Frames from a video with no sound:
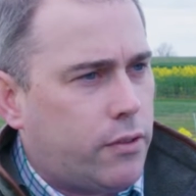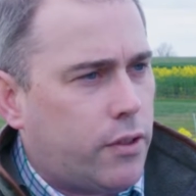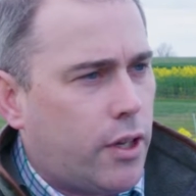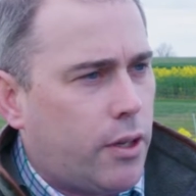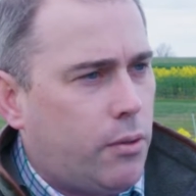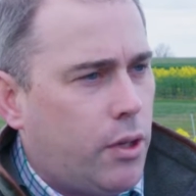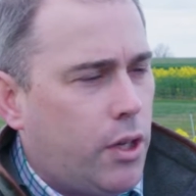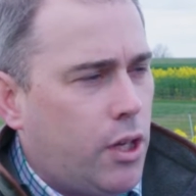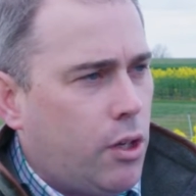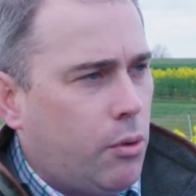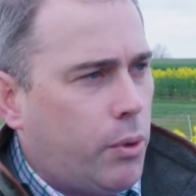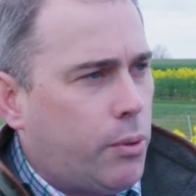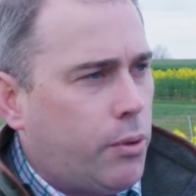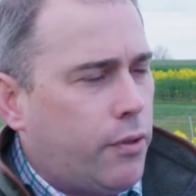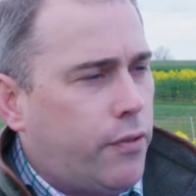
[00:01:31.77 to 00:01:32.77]
So
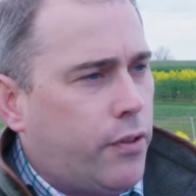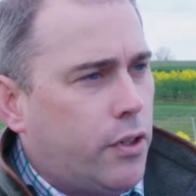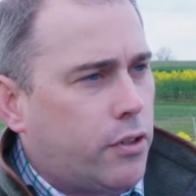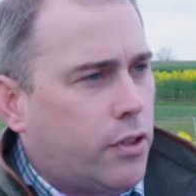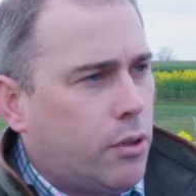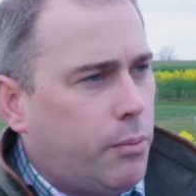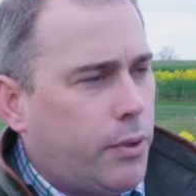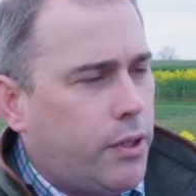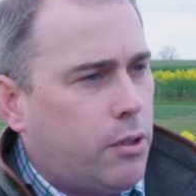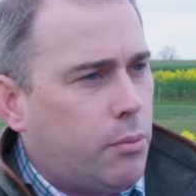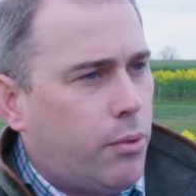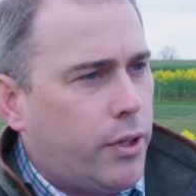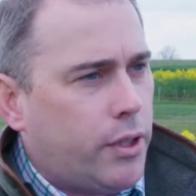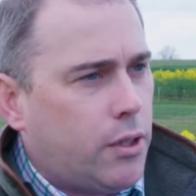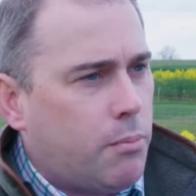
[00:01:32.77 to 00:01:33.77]
we were the first company to
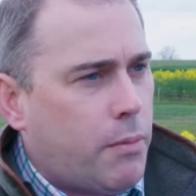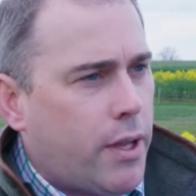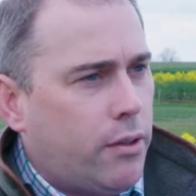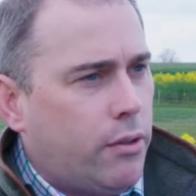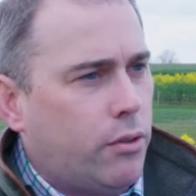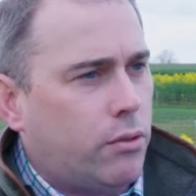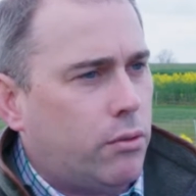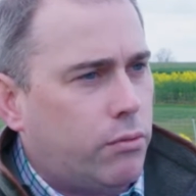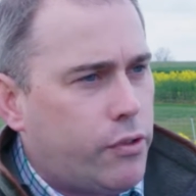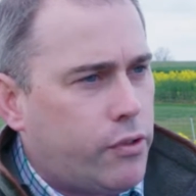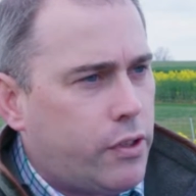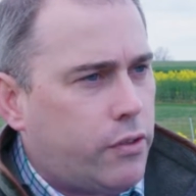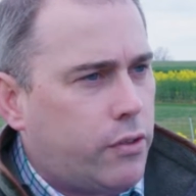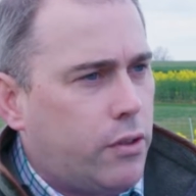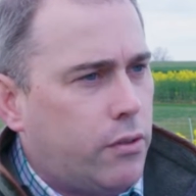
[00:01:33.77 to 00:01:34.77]
bring the Mendel
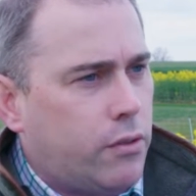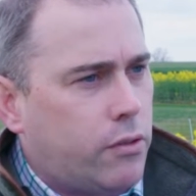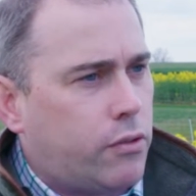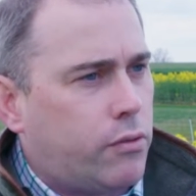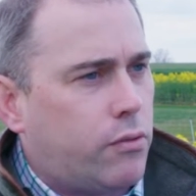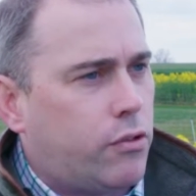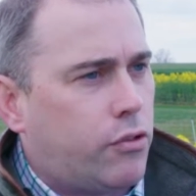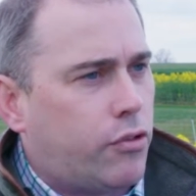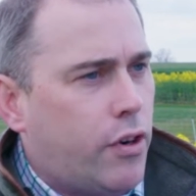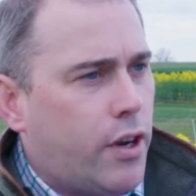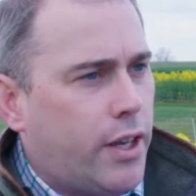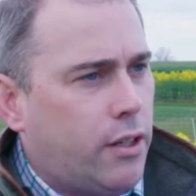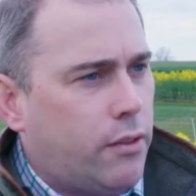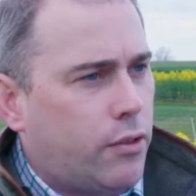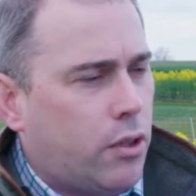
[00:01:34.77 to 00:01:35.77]
resistant
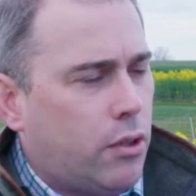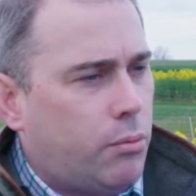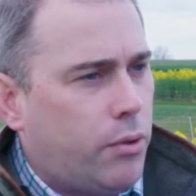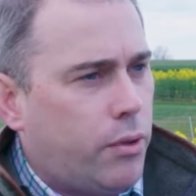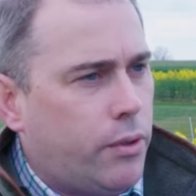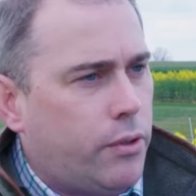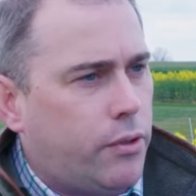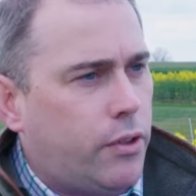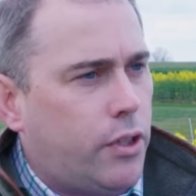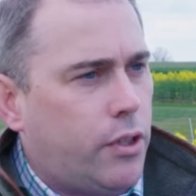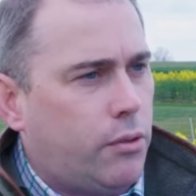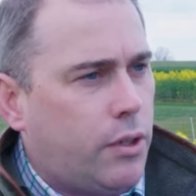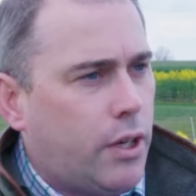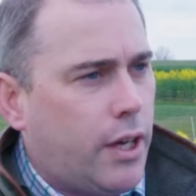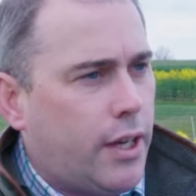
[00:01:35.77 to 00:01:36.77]
strain of clubroot into
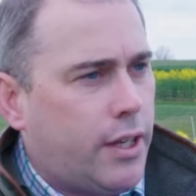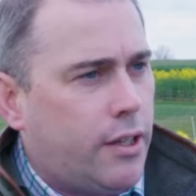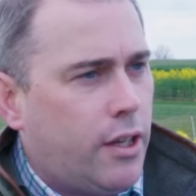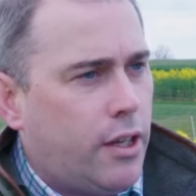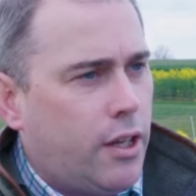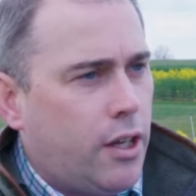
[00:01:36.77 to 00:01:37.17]
the UK,